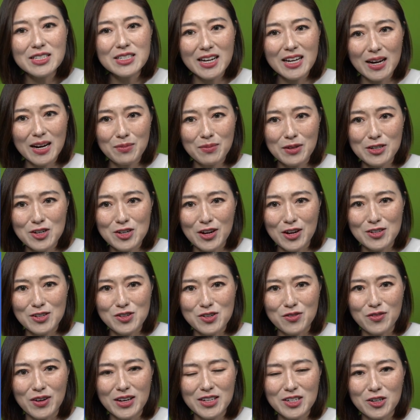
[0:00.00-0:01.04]
time they change
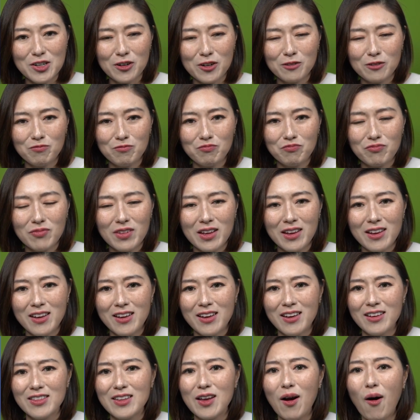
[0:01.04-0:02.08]
a vendor.
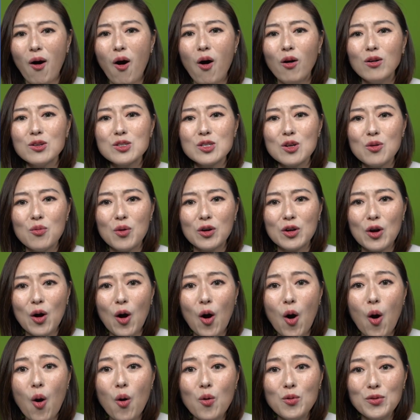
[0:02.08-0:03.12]
They also want to
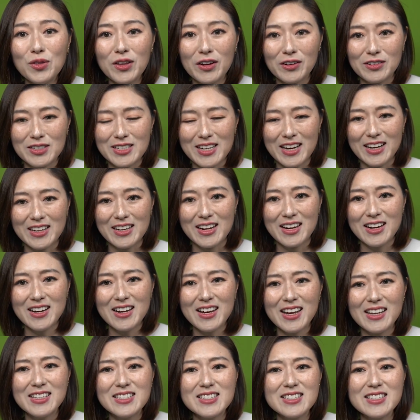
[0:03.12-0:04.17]
own their data
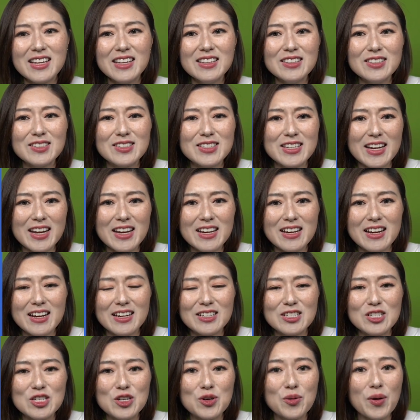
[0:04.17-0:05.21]
and send the
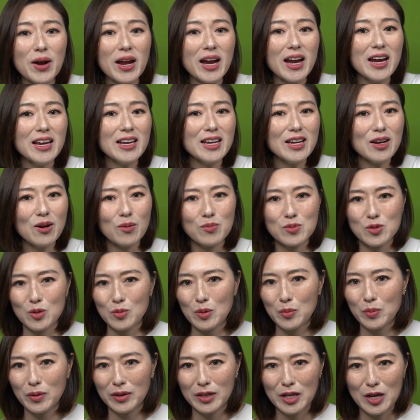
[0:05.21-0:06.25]
data to any
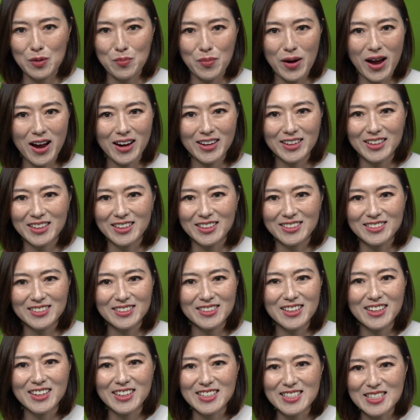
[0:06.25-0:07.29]
observability backend
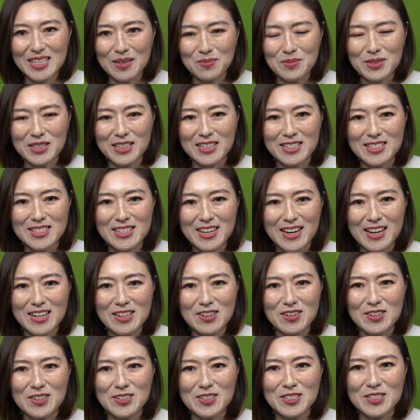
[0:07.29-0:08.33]
that accepts these
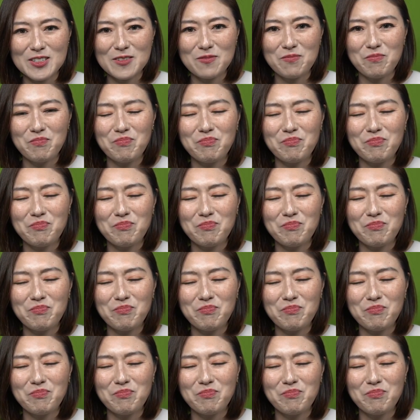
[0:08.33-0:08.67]
standards.